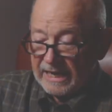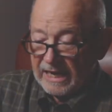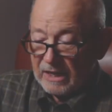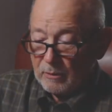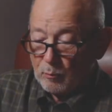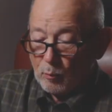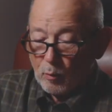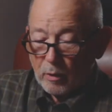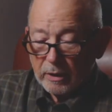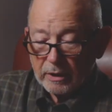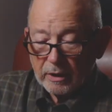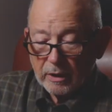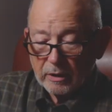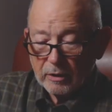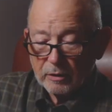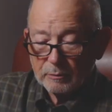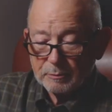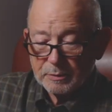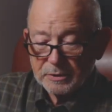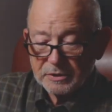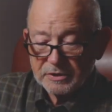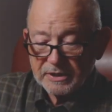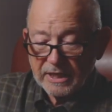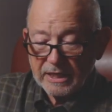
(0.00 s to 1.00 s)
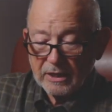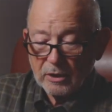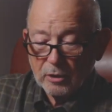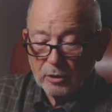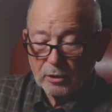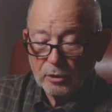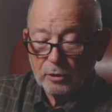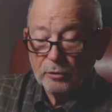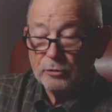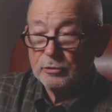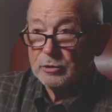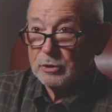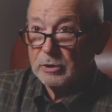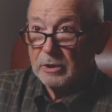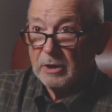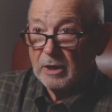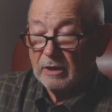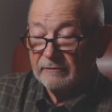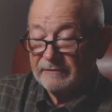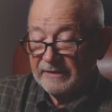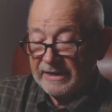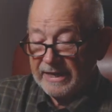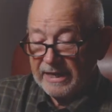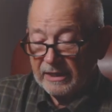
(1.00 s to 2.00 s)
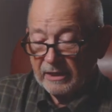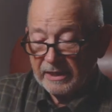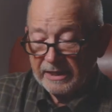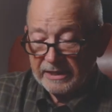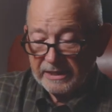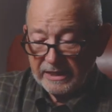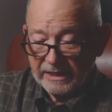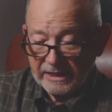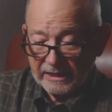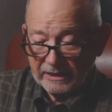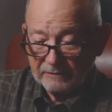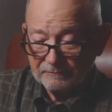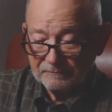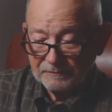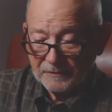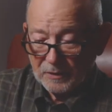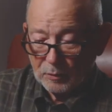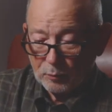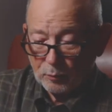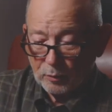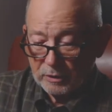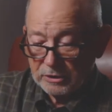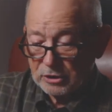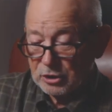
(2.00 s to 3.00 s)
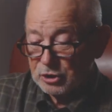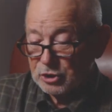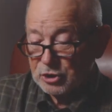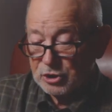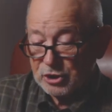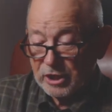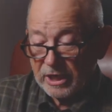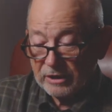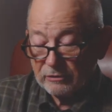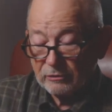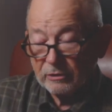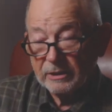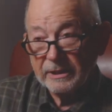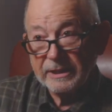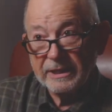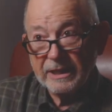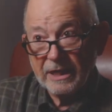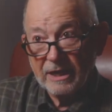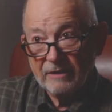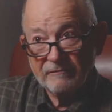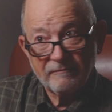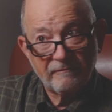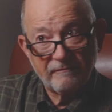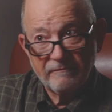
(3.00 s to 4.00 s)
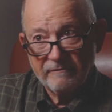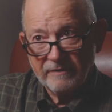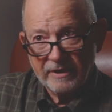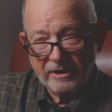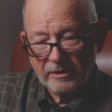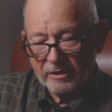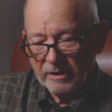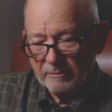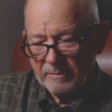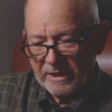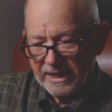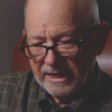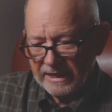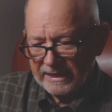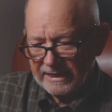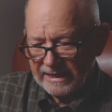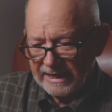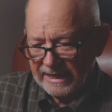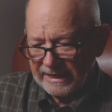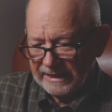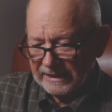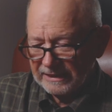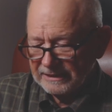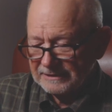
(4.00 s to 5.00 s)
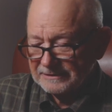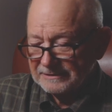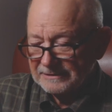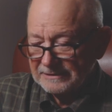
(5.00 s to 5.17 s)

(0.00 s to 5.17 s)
a 100% occlusion of the LAD, which is generally a very bad day.